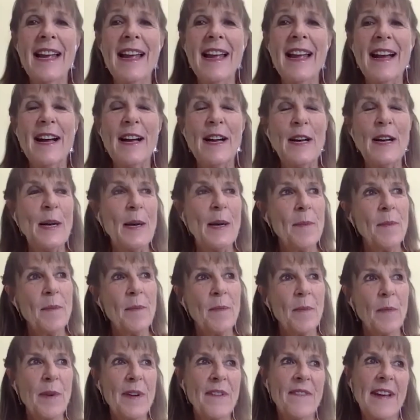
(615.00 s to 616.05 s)

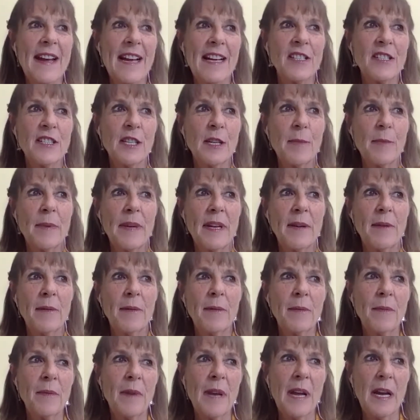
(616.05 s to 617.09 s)
We've actually
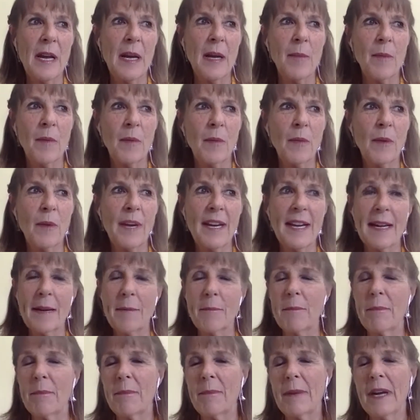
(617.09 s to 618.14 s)
been
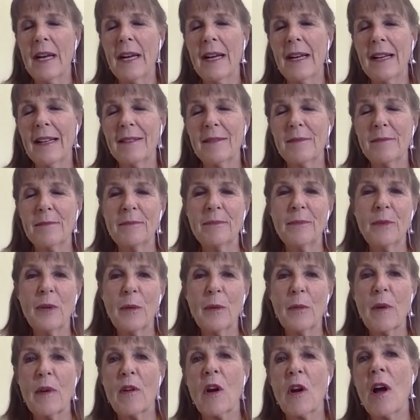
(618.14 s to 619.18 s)
running what
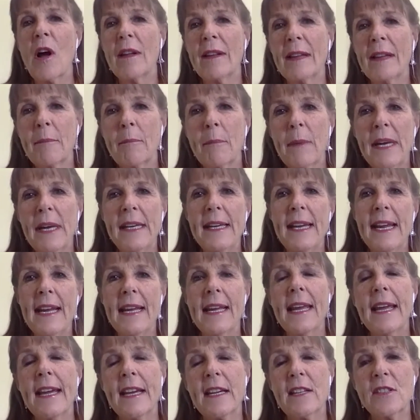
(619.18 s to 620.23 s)
we're calling Monday
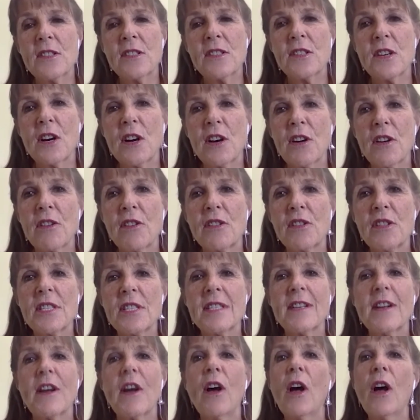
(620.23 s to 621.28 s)

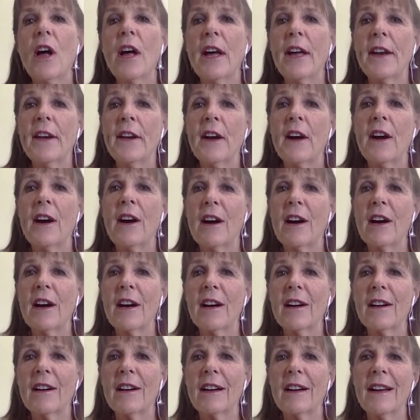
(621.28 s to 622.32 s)
Kickstarters
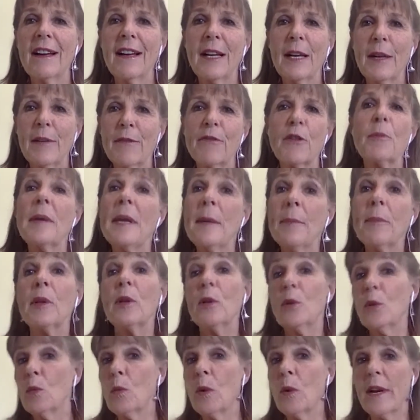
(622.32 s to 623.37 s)
on for people
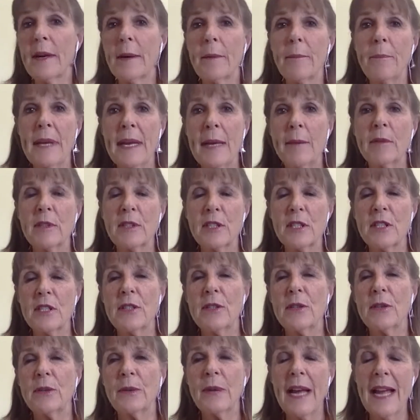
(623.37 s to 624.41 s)
who want to be able
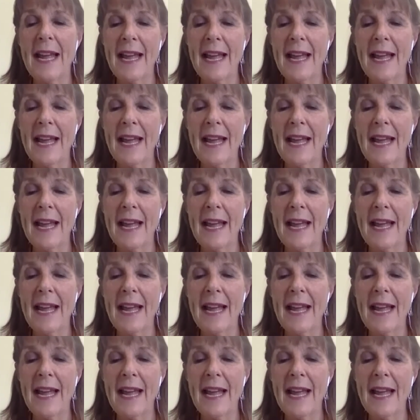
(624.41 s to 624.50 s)
to